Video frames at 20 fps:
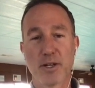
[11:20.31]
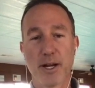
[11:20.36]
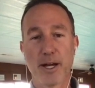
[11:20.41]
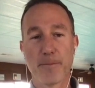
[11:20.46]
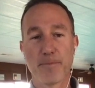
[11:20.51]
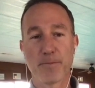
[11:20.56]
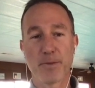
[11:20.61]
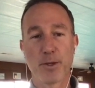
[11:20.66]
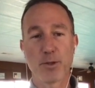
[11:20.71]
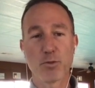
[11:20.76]

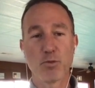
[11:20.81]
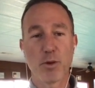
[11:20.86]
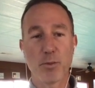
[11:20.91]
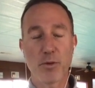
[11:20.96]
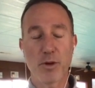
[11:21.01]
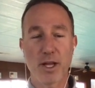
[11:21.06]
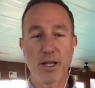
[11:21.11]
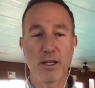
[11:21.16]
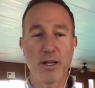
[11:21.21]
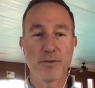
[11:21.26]
guy. There's one
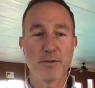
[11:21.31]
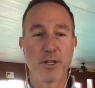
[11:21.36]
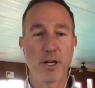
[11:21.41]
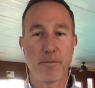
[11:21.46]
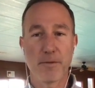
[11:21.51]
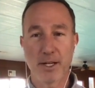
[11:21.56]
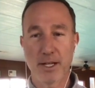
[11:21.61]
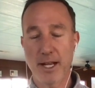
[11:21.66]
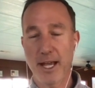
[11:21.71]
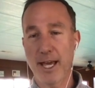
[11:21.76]
more I left
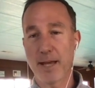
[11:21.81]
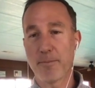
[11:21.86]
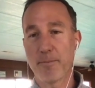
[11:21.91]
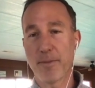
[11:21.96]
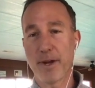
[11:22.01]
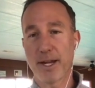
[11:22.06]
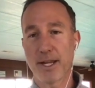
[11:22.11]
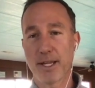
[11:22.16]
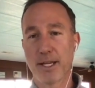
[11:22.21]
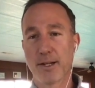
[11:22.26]
off. I need to add him
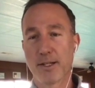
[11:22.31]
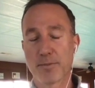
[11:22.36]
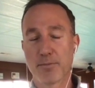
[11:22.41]
back in.